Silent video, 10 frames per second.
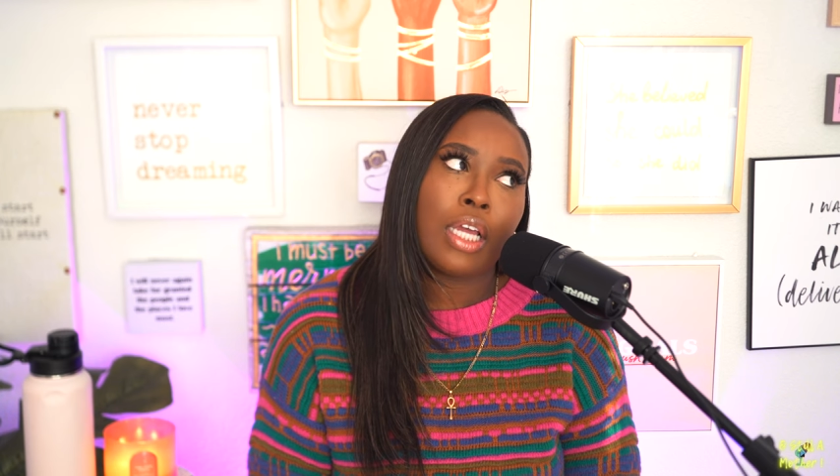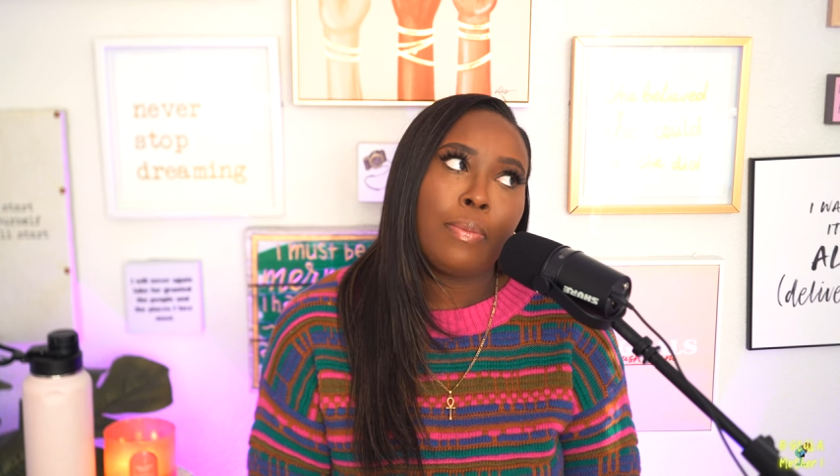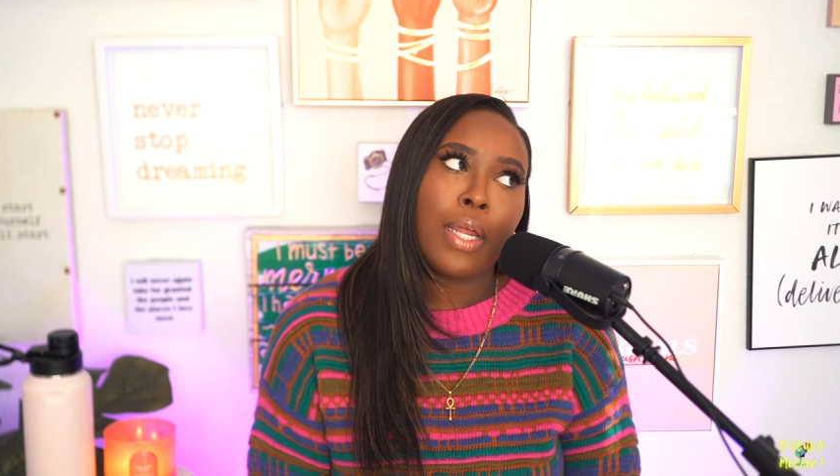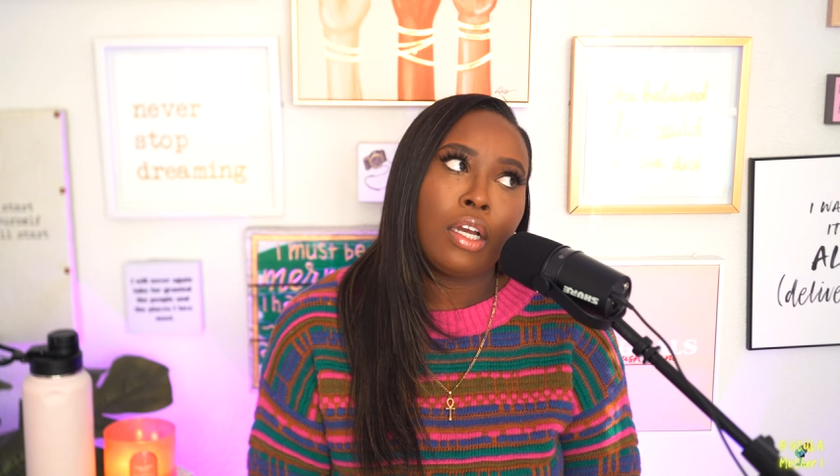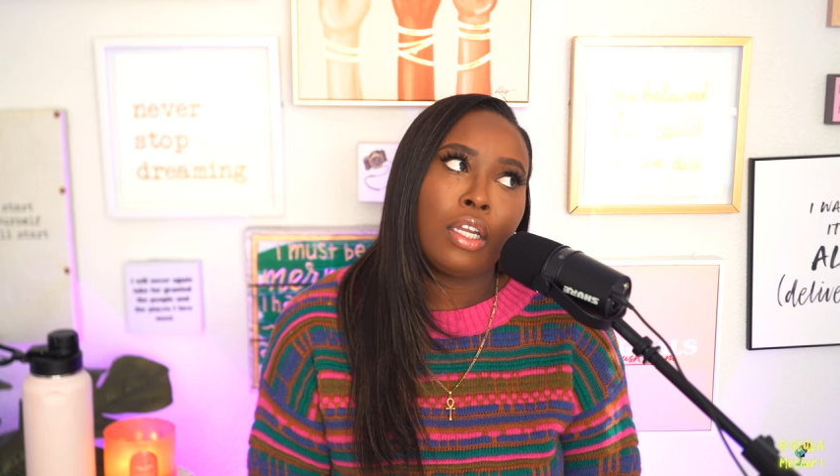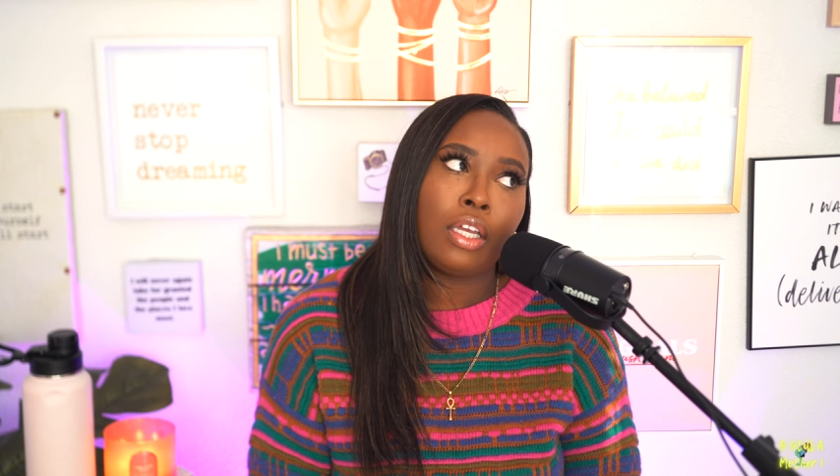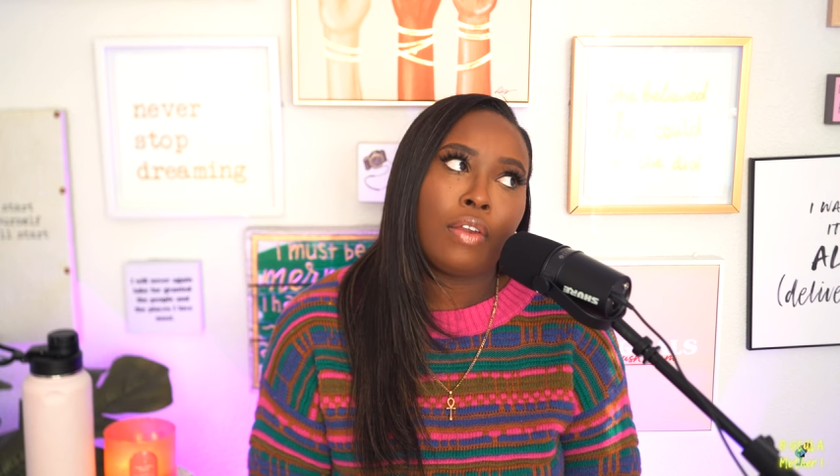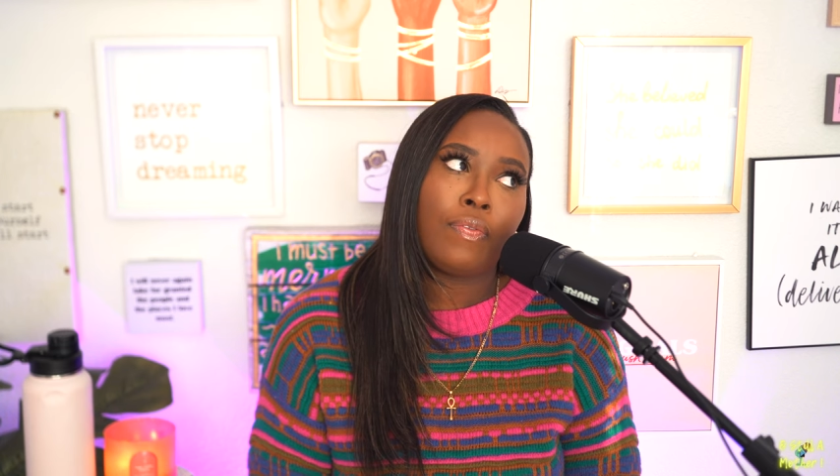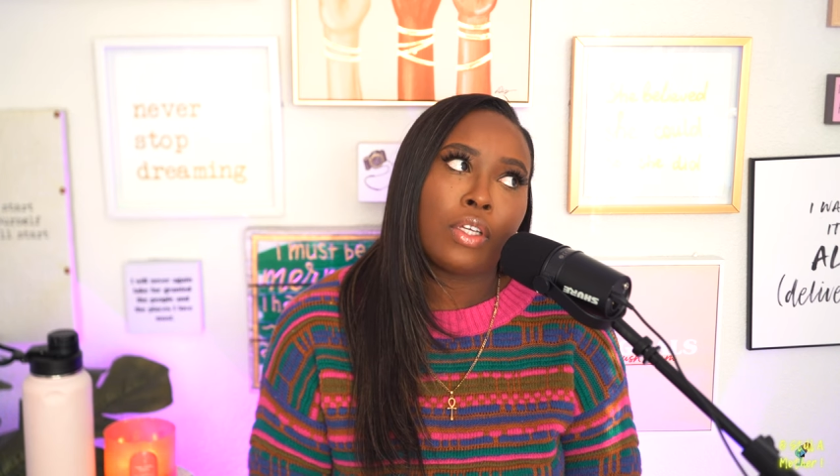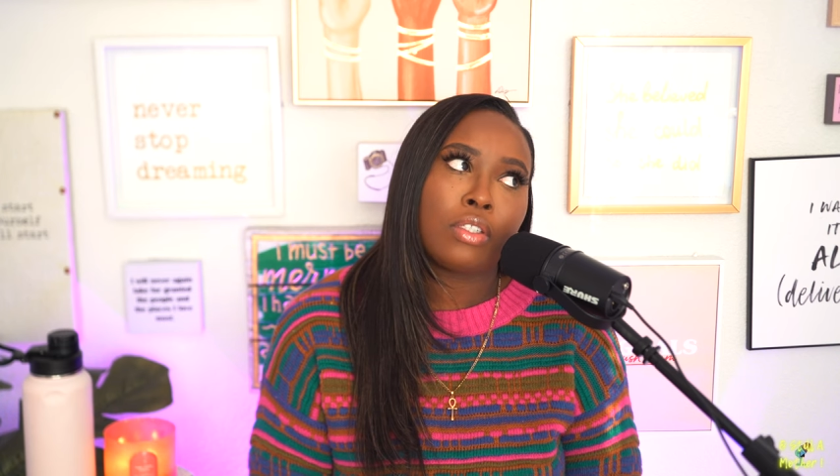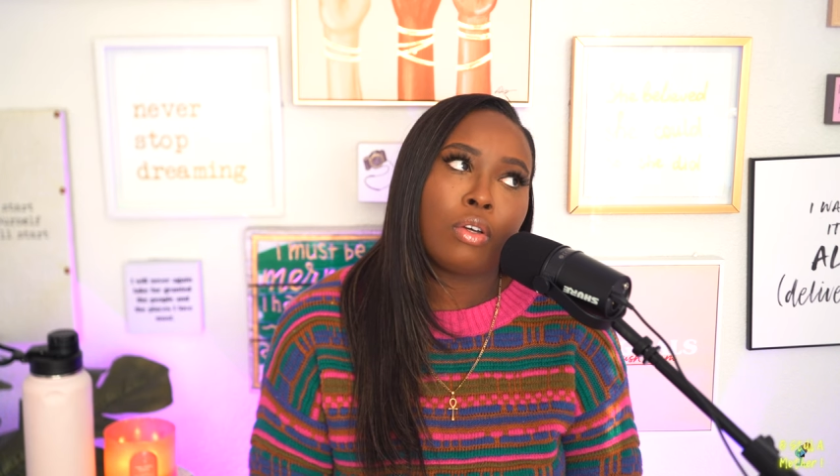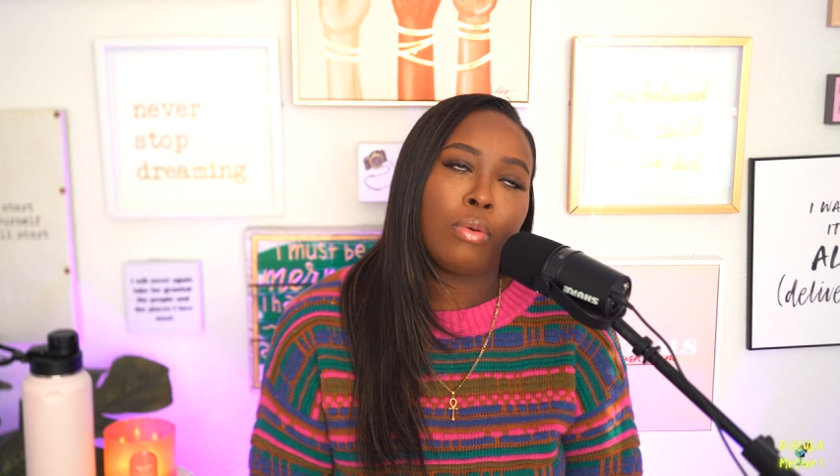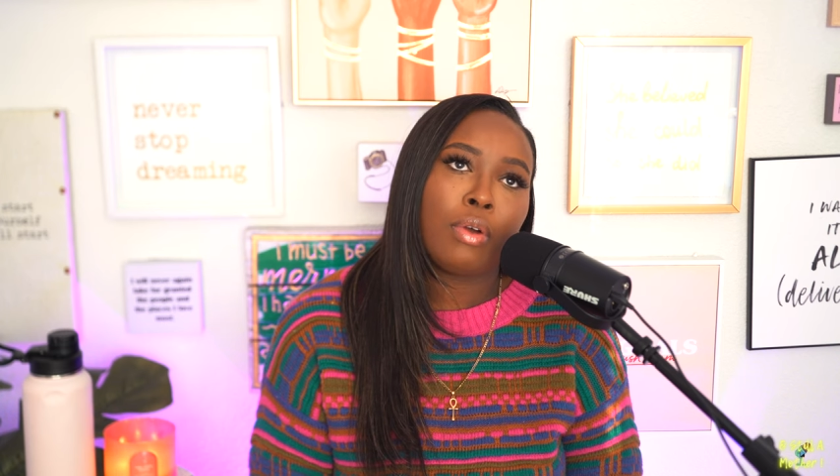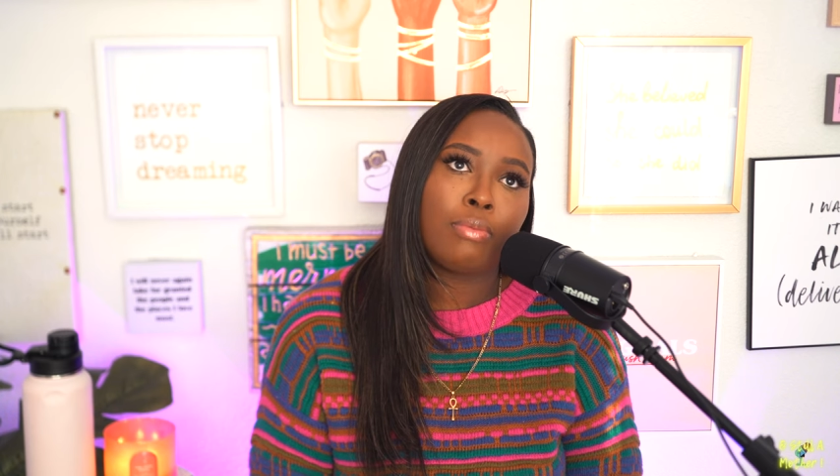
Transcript: I'm not going to get it fixed, though.